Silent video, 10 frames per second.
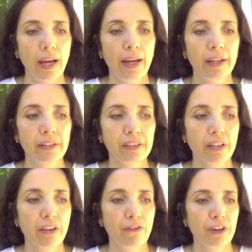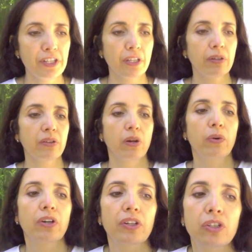And the first thing that
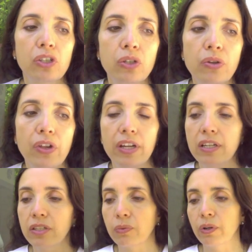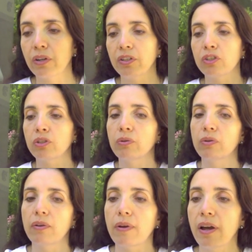we're going to do then is we're going to
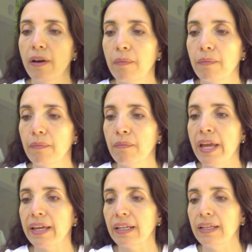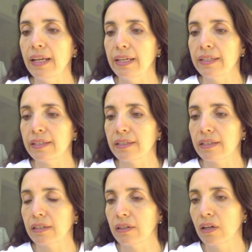um, make a list,
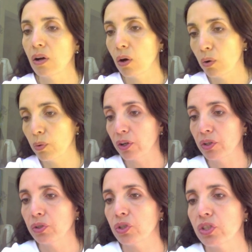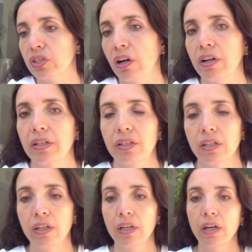or we're going to start
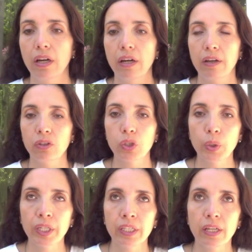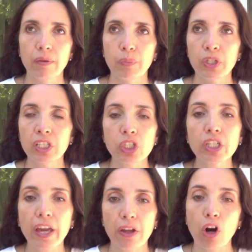uh, doing putting
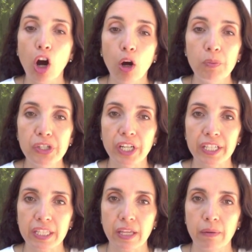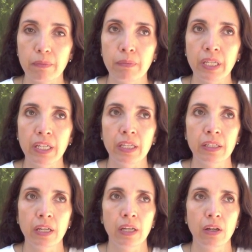together objects that
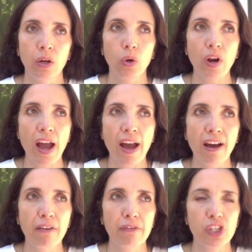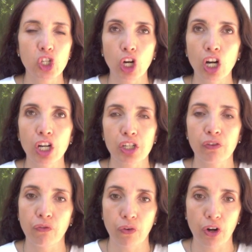mean or have charge
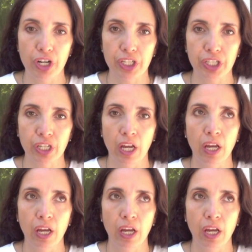for us.